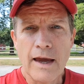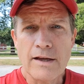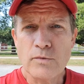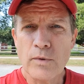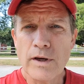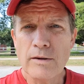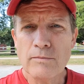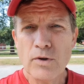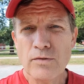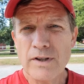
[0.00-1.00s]
As we
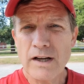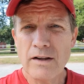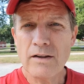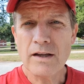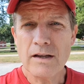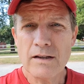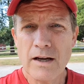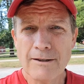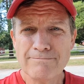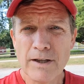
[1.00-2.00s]
moved out of
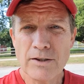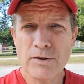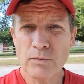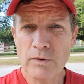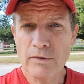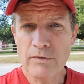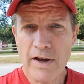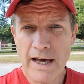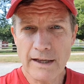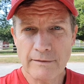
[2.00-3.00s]
the Hudson River
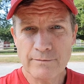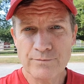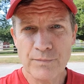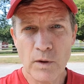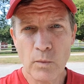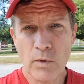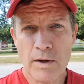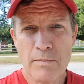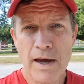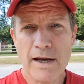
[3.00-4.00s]
Valley,
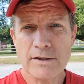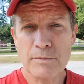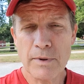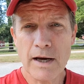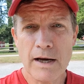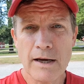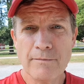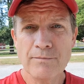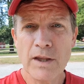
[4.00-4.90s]
we passed by